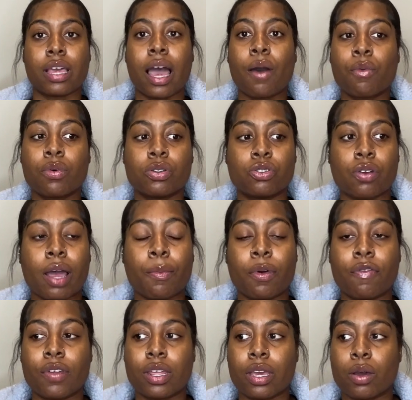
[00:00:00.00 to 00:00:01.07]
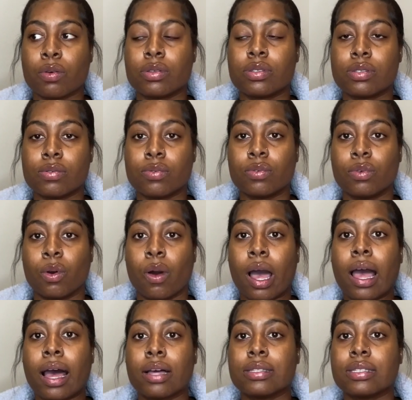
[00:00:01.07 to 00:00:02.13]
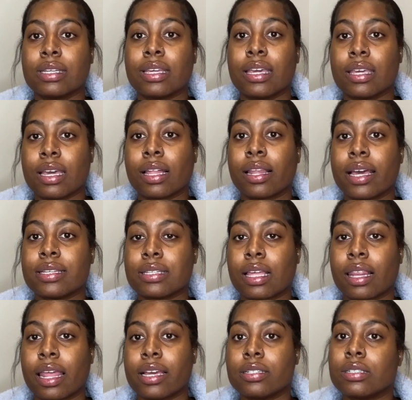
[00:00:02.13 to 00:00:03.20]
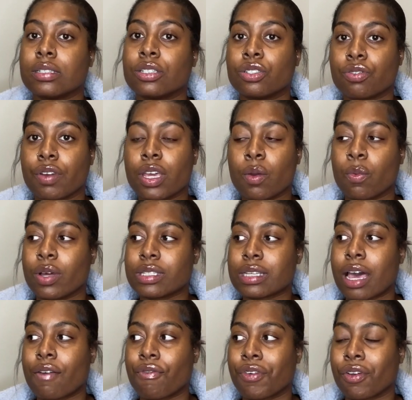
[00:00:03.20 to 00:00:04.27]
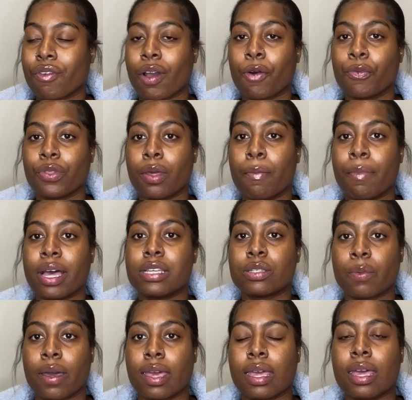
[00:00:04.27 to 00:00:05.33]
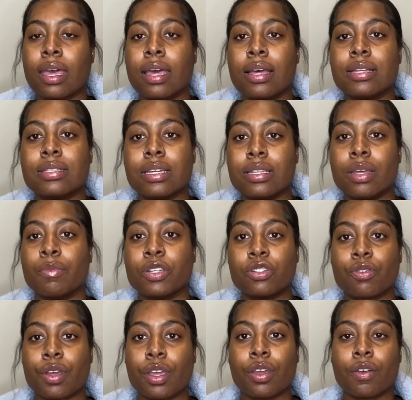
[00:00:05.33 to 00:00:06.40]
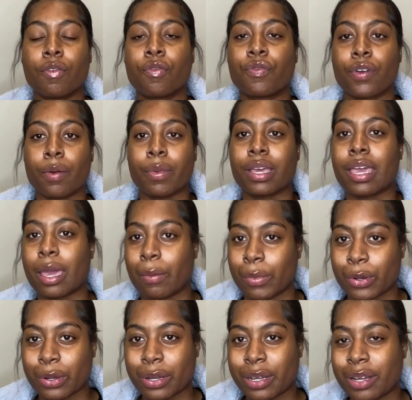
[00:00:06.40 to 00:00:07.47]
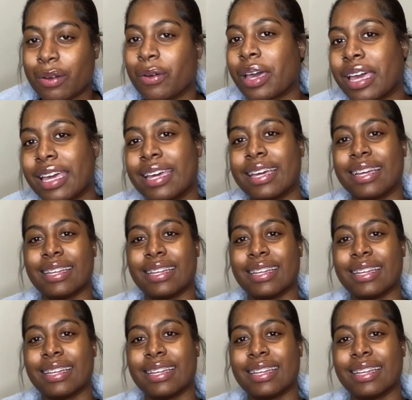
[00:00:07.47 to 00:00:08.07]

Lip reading: I will drop a video soon on how to get your classic lashes straight once I figure out the best way to demonstrate from a camera, okay?